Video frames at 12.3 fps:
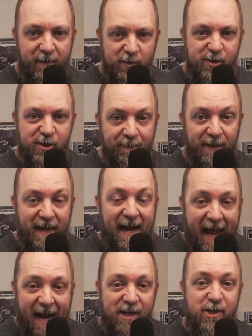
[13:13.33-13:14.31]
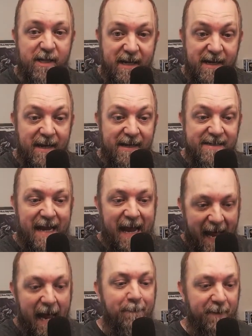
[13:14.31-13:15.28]
There's something that actually is
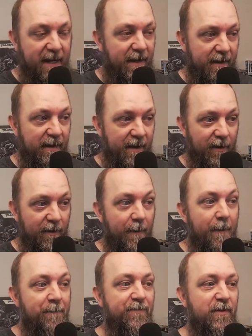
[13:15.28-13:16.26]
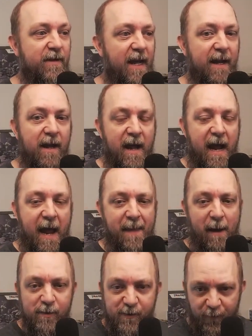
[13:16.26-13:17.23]
happening here, okay? And
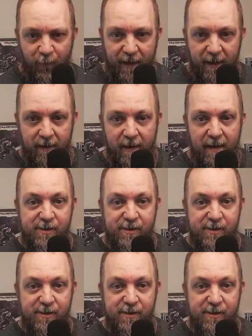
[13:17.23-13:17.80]
that was free.